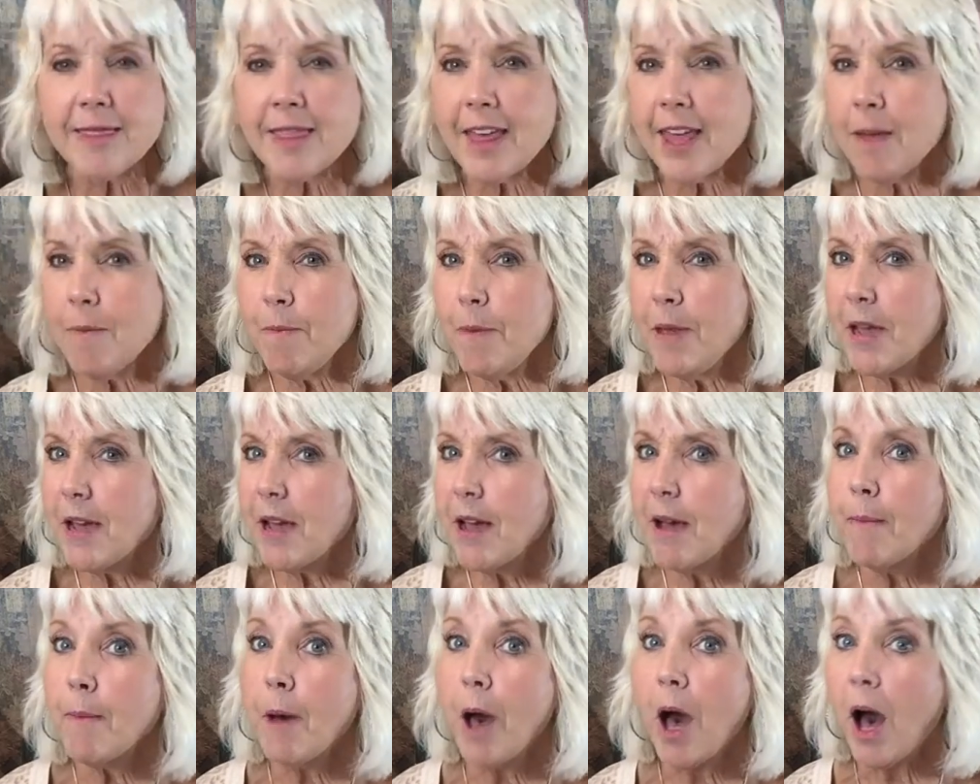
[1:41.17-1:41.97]
they
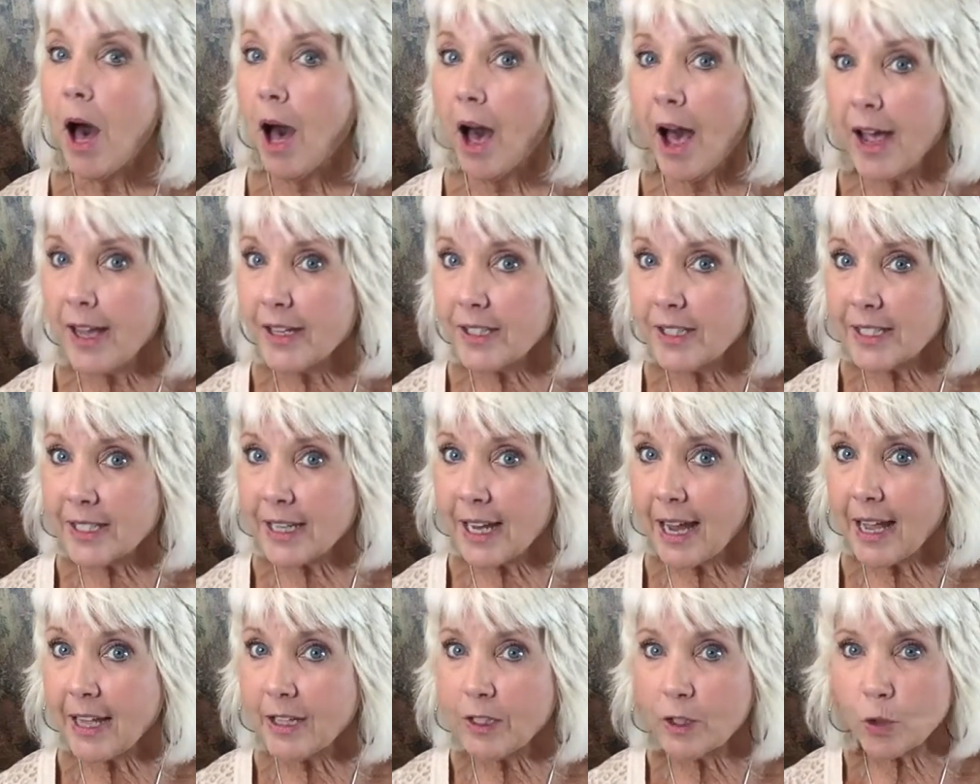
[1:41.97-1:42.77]
become
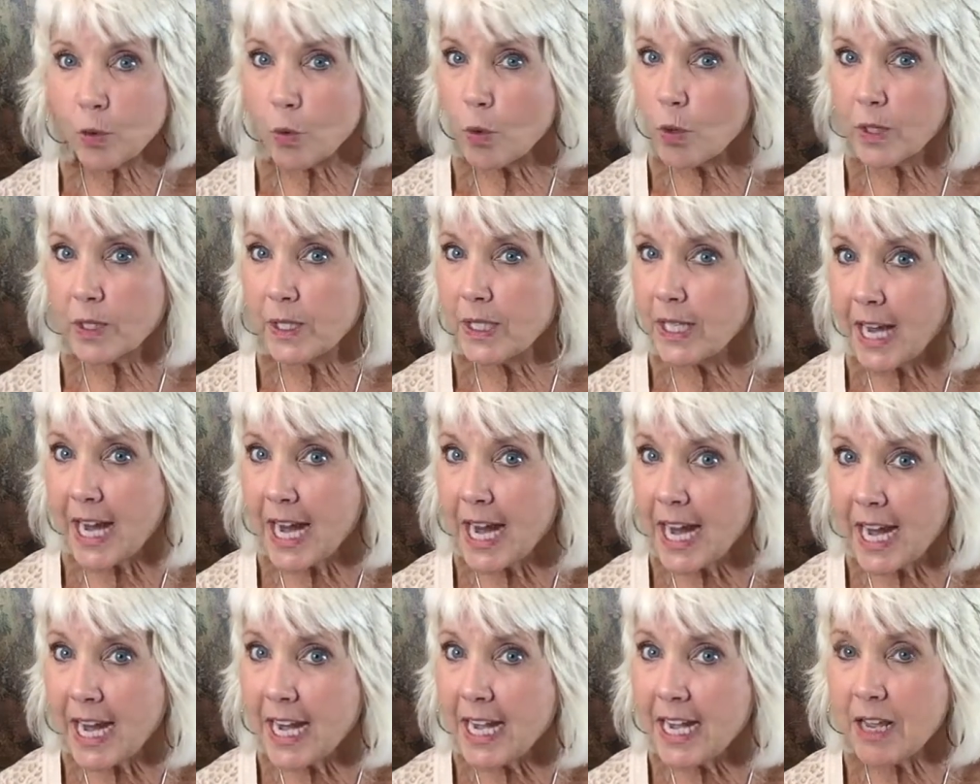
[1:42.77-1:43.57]
hostile towards
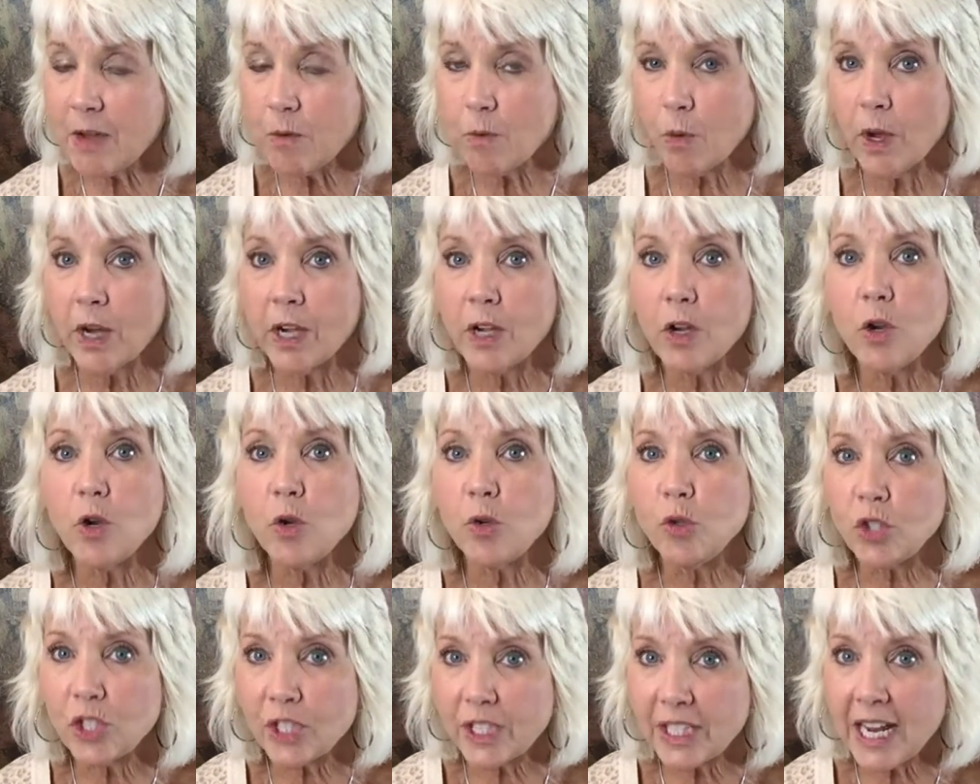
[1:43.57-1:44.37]
anyone
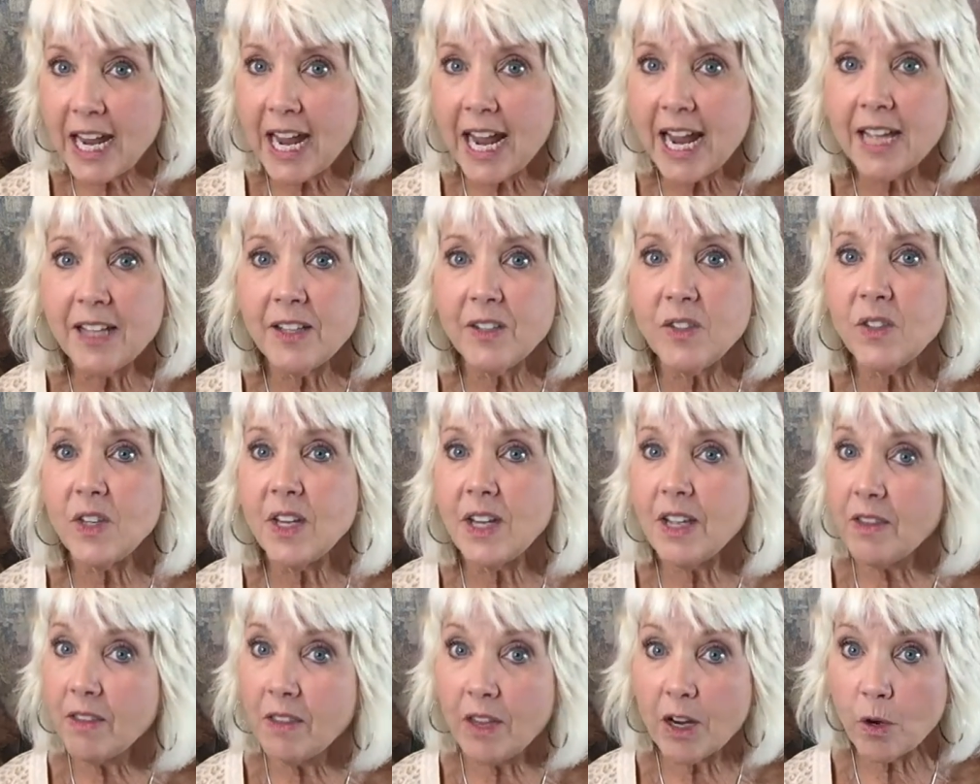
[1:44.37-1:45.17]
who stands
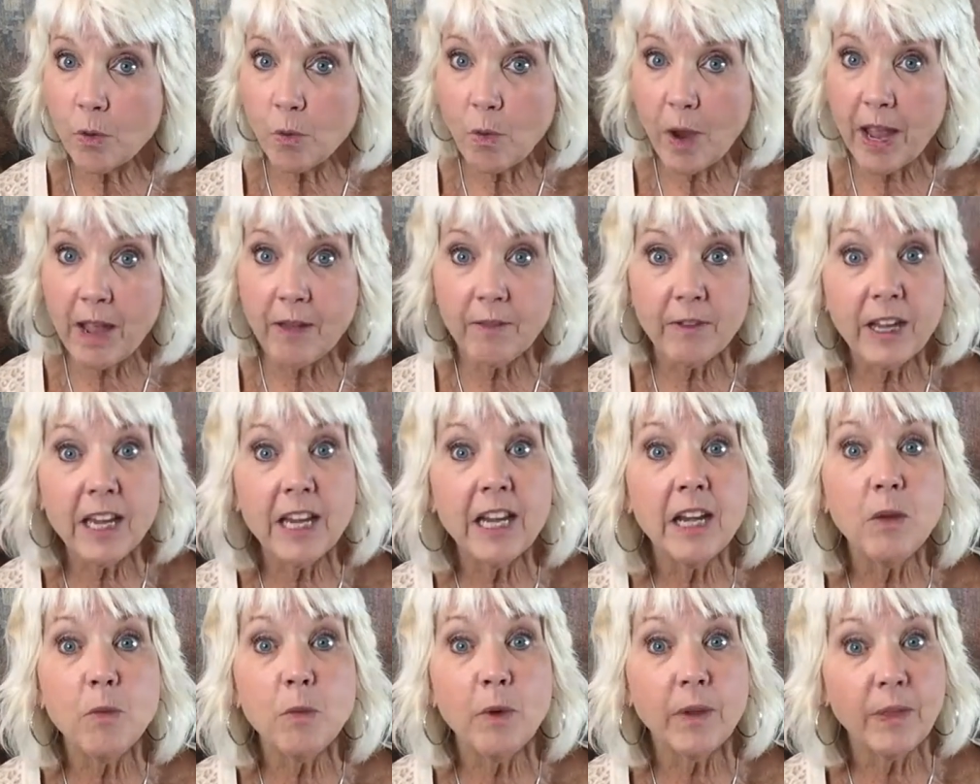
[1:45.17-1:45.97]
in their way of
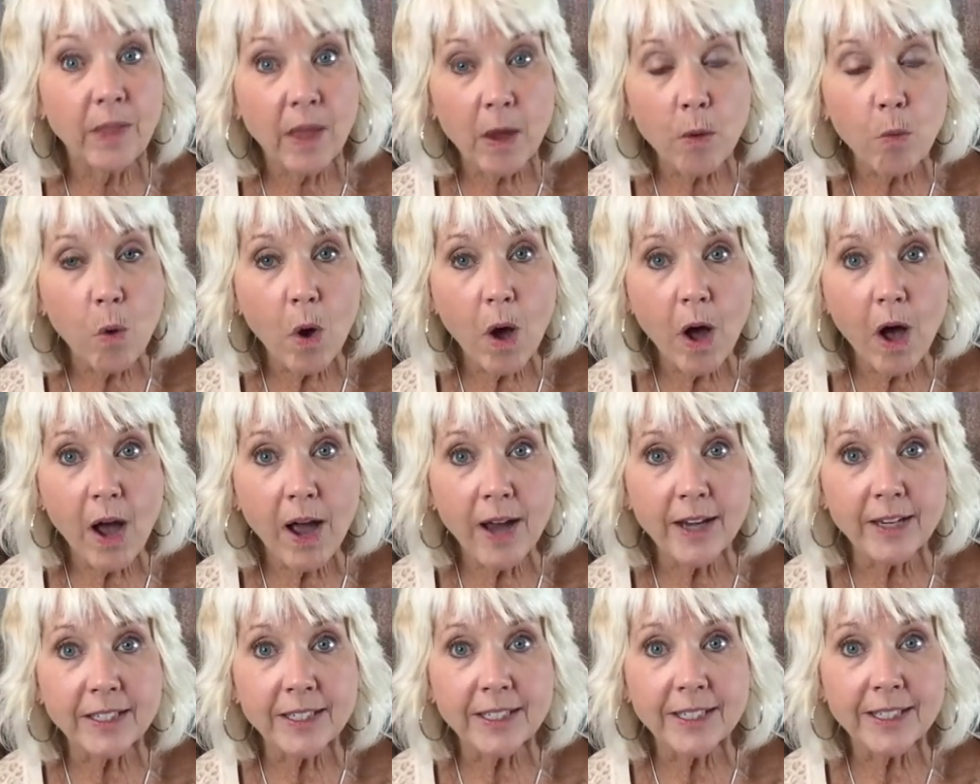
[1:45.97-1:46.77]
getting what they
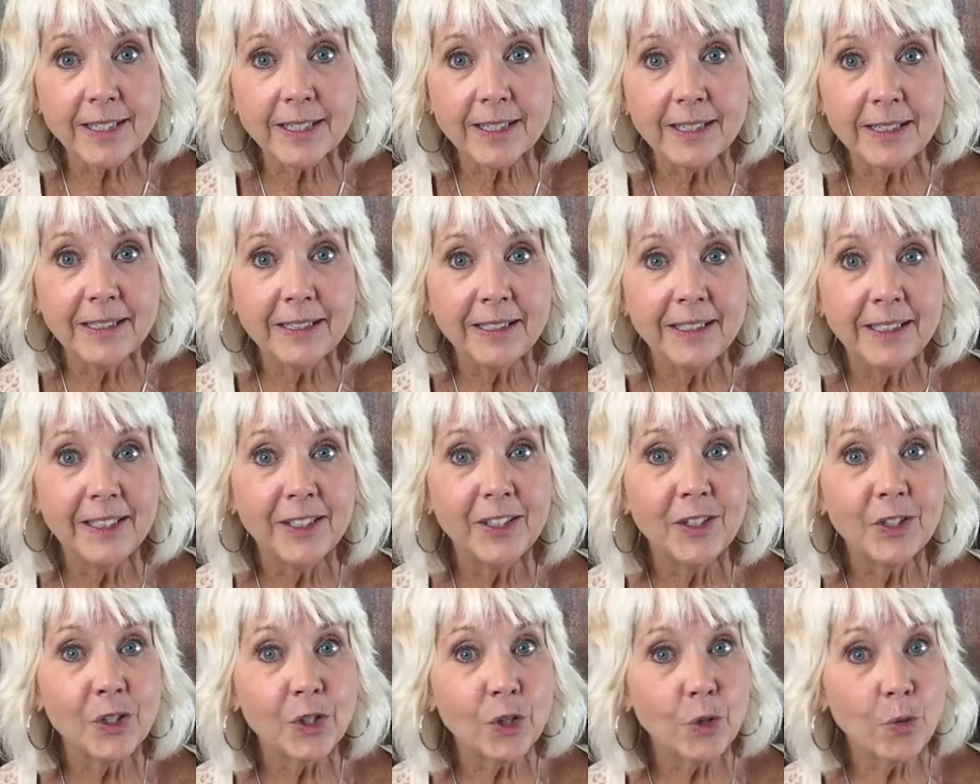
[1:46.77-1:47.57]
want.
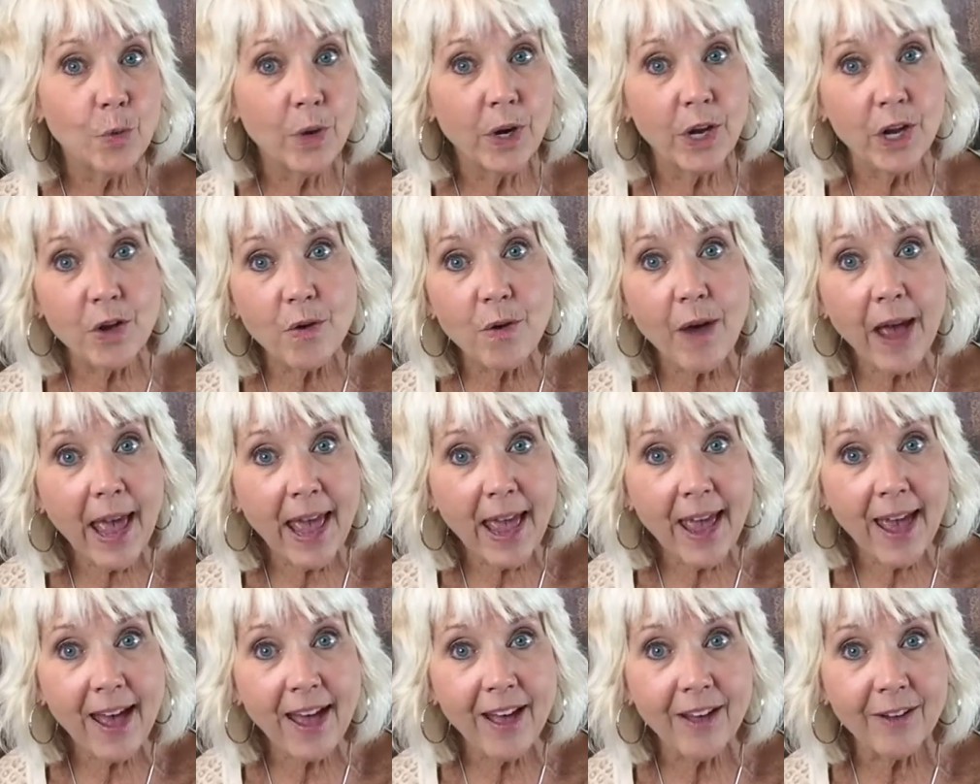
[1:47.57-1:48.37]
So what do you
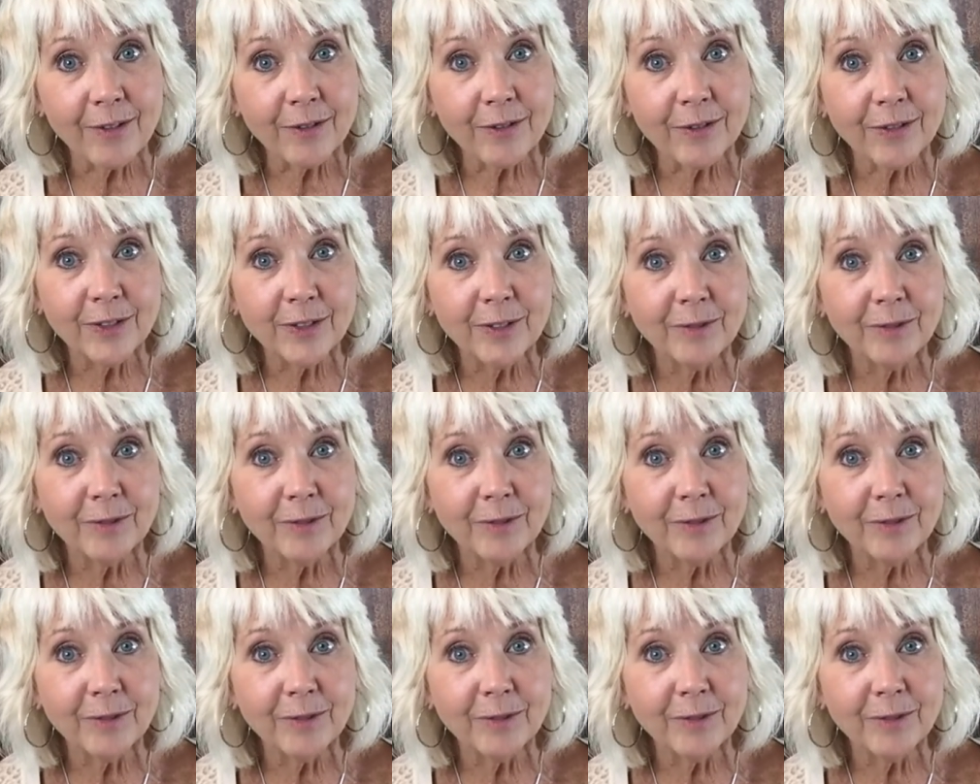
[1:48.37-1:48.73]
have?